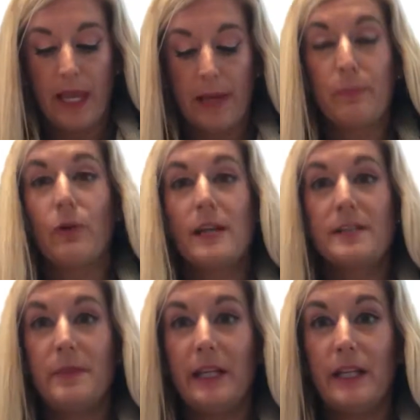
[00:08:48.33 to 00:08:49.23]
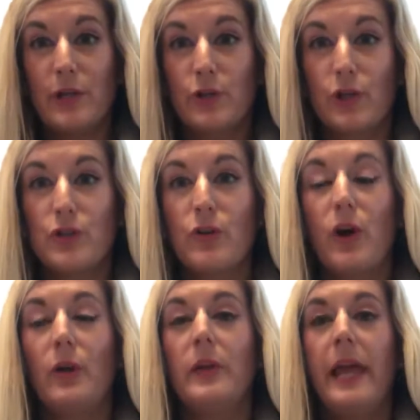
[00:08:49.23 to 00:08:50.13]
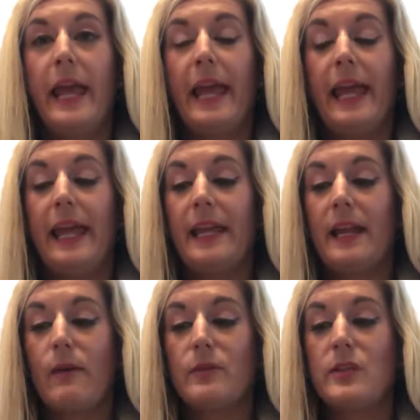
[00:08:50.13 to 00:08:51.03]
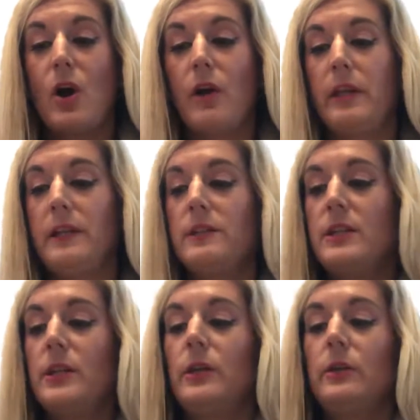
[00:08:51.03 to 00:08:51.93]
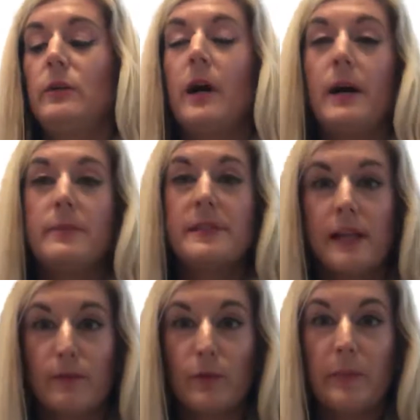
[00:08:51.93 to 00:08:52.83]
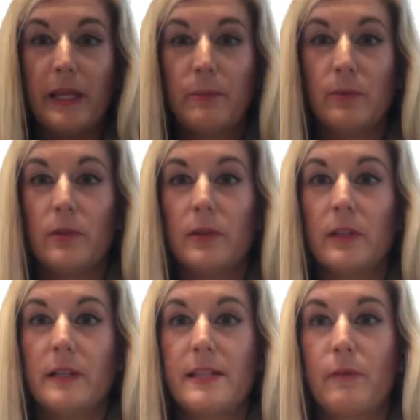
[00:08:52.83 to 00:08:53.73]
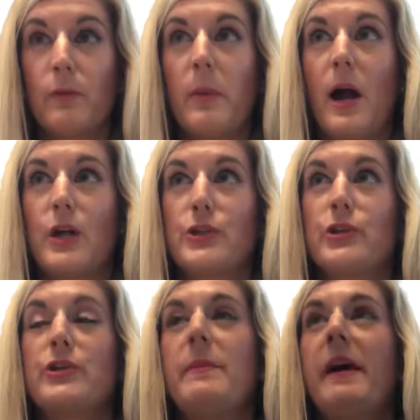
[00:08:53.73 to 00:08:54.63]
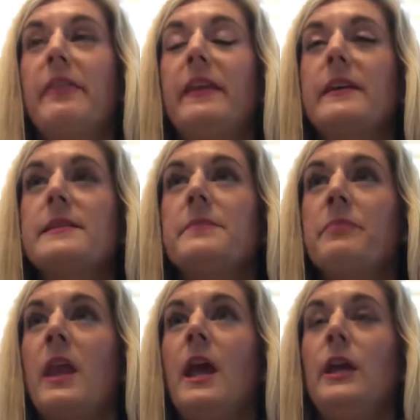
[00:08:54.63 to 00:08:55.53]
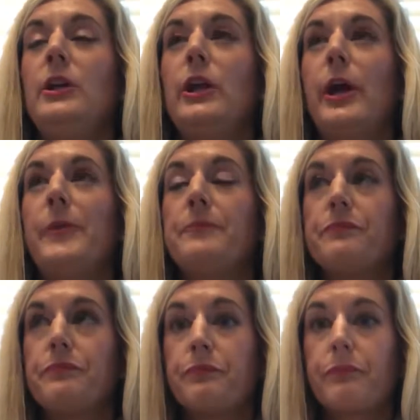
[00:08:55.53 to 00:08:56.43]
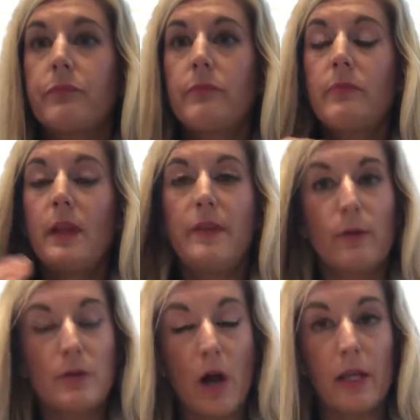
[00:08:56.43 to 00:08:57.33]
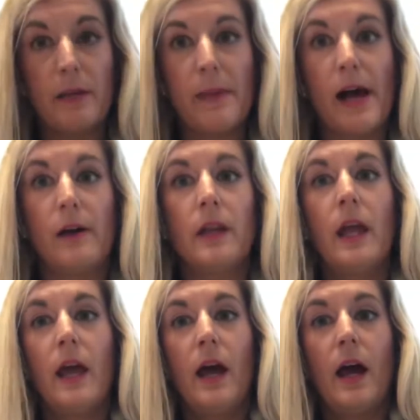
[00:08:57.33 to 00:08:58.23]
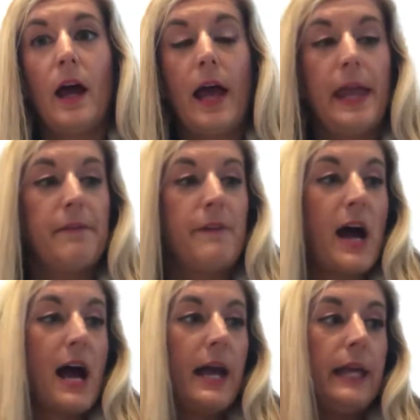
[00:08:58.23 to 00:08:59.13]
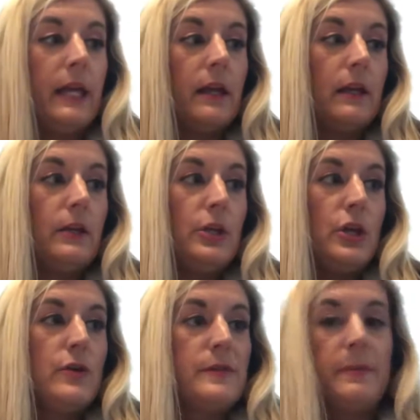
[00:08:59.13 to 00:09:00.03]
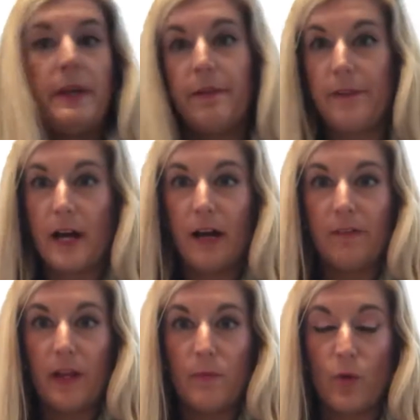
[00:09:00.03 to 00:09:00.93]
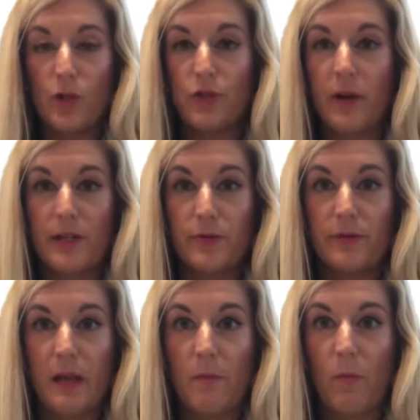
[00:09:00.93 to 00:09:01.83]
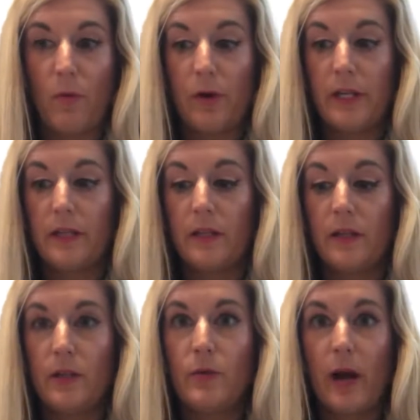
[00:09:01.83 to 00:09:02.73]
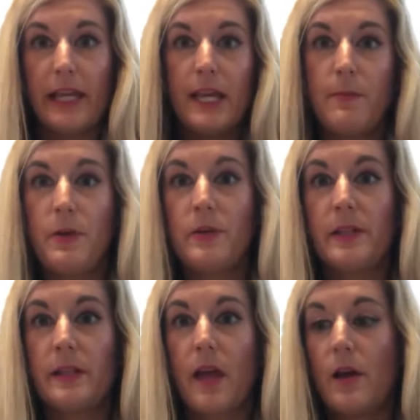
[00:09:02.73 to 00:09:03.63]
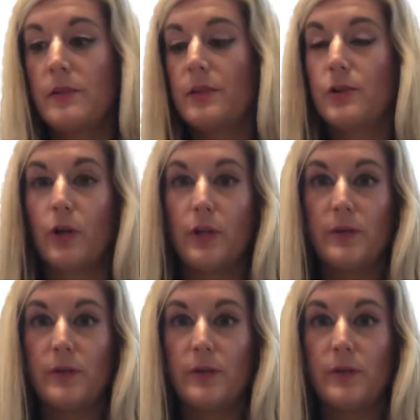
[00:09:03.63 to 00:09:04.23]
Impress Me and Under Control. And I was talking to several people, several poshers about this. You know, they were talking about, if I use BFF and Moisturizer 911, do I keep using those and start